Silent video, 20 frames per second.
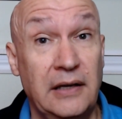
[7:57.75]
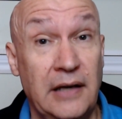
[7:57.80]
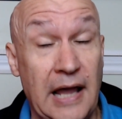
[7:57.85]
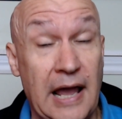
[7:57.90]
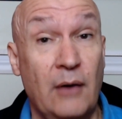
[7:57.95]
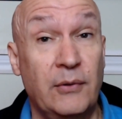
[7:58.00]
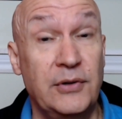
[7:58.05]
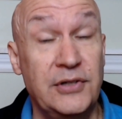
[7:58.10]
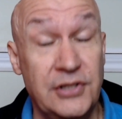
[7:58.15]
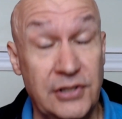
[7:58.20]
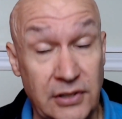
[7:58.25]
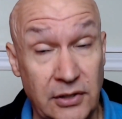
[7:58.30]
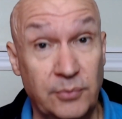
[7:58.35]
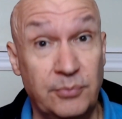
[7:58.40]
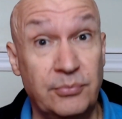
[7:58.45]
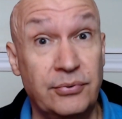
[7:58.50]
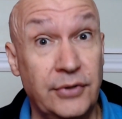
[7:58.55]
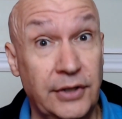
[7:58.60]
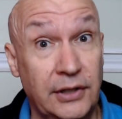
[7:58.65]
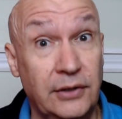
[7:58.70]
now is still
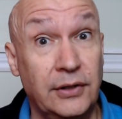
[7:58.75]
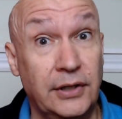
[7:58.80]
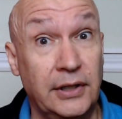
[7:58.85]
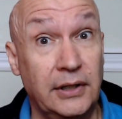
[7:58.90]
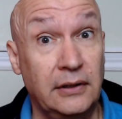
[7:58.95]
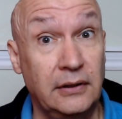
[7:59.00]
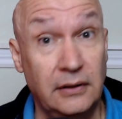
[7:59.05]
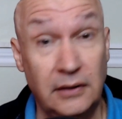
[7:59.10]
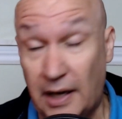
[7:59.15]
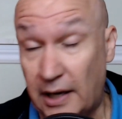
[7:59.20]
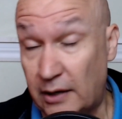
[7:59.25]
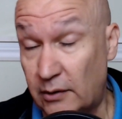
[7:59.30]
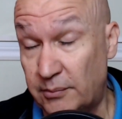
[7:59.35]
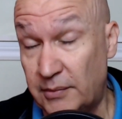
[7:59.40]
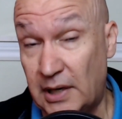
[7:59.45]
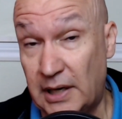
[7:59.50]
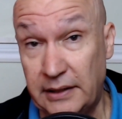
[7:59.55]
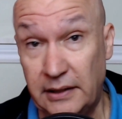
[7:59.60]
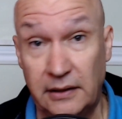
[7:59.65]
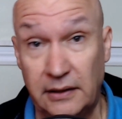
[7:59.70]
pretty good. I don't
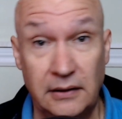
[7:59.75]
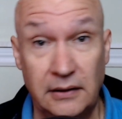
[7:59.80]
mind it.